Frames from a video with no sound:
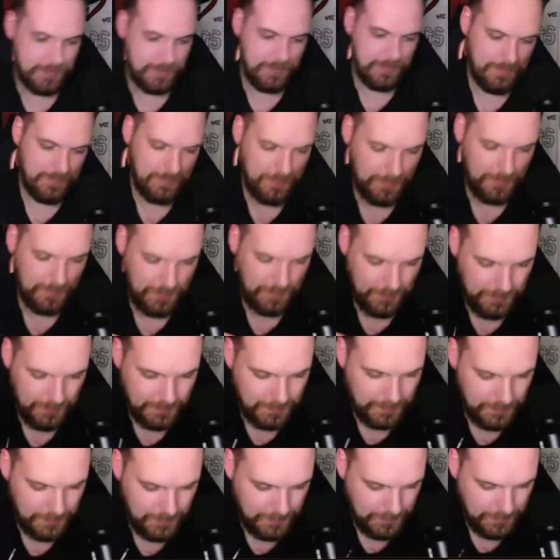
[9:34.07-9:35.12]

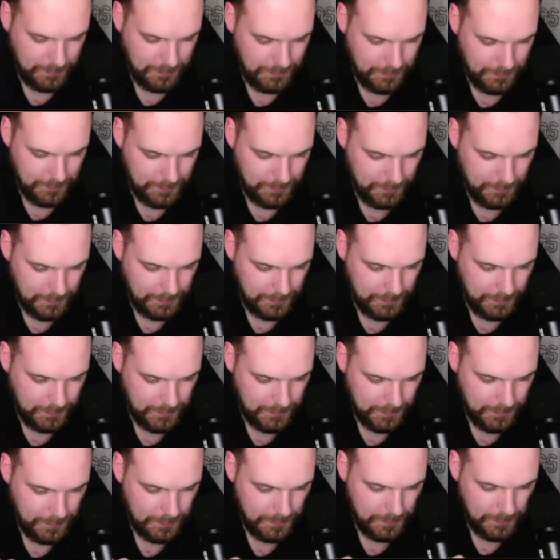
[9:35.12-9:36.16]

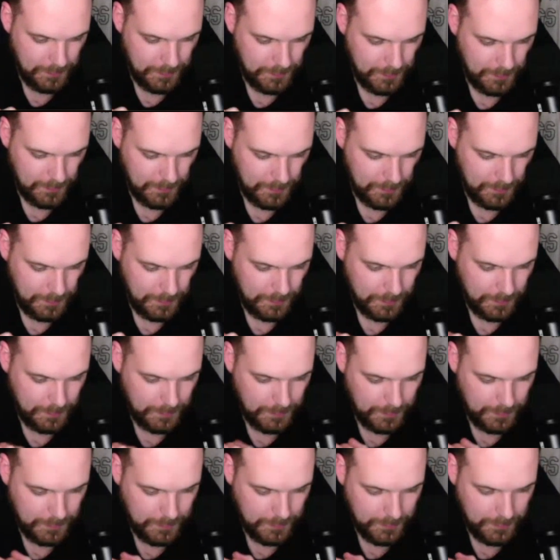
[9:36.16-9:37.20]

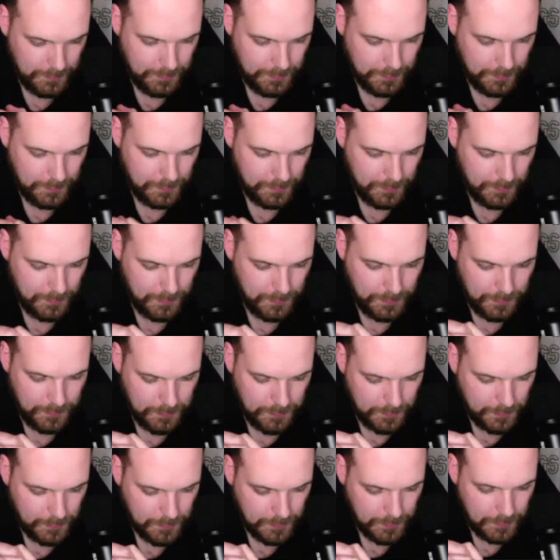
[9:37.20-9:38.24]

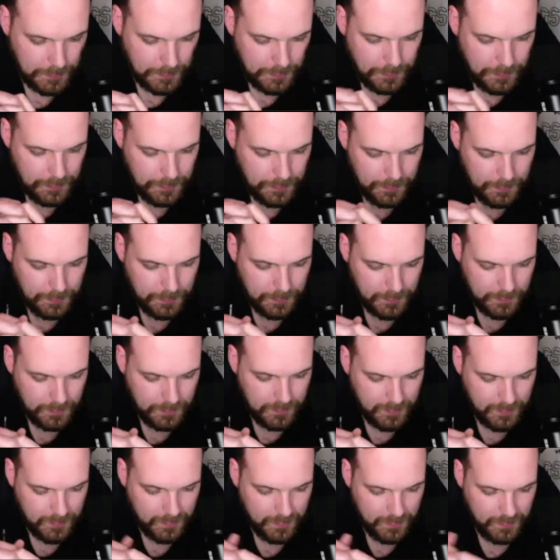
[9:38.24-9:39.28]

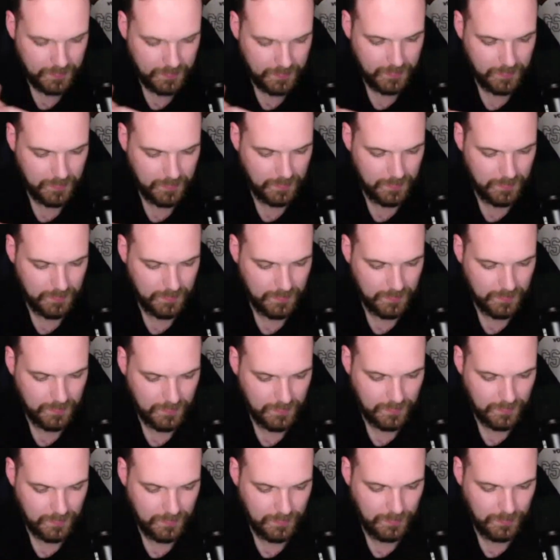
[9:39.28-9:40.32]

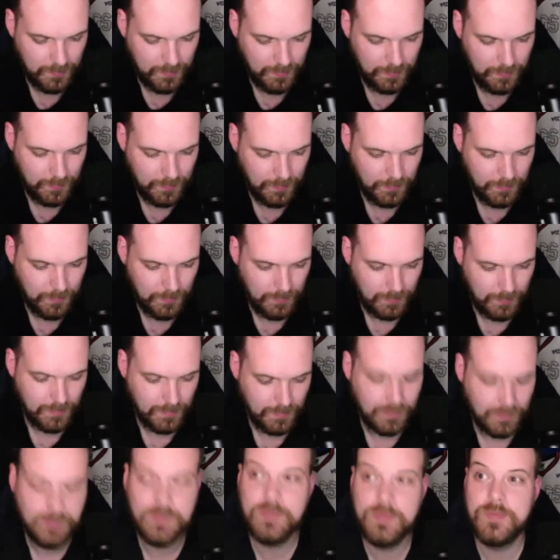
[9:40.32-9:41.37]

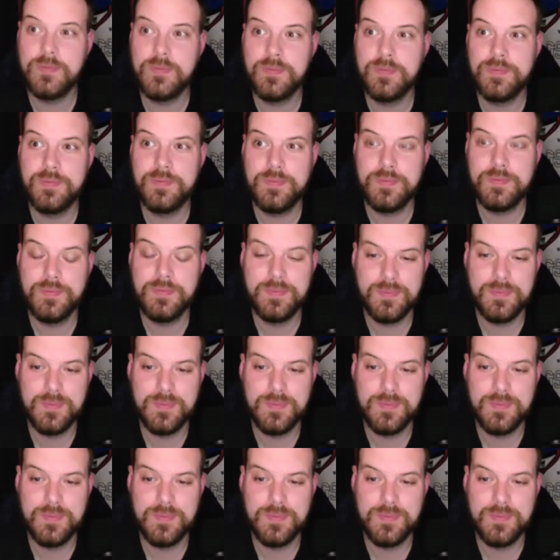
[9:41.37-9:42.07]
[no speech]